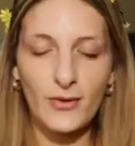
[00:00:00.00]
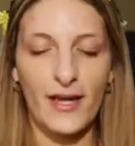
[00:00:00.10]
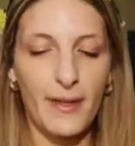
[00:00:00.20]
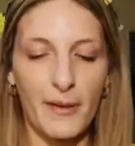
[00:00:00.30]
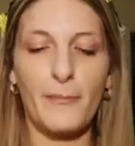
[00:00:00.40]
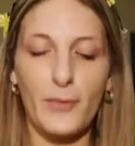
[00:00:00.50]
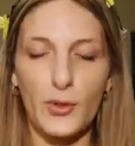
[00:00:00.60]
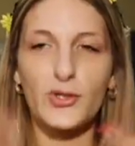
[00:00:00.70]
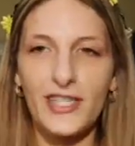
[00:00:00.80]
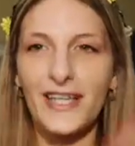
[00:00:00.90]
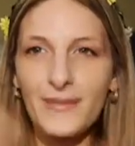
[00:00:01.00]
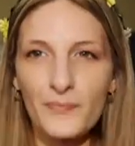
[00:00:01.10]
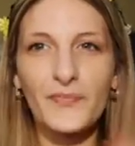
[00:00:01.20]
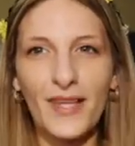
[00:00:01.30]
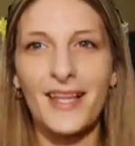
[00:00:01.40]
So I could be bougie
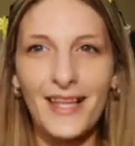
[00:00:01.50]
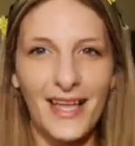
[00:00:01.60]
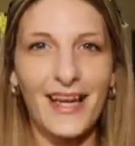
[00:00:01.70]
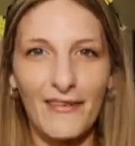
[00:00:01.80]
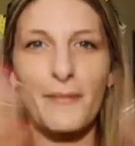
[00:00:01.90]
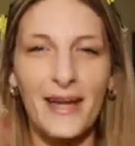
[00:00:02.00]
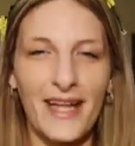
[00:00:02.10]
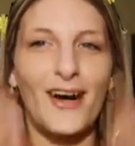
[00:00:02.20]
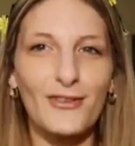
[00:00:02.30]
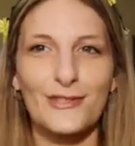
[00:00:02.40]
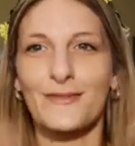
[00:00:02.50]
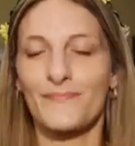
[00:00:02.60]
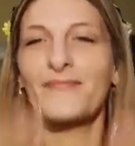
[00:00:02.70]
like everybody else.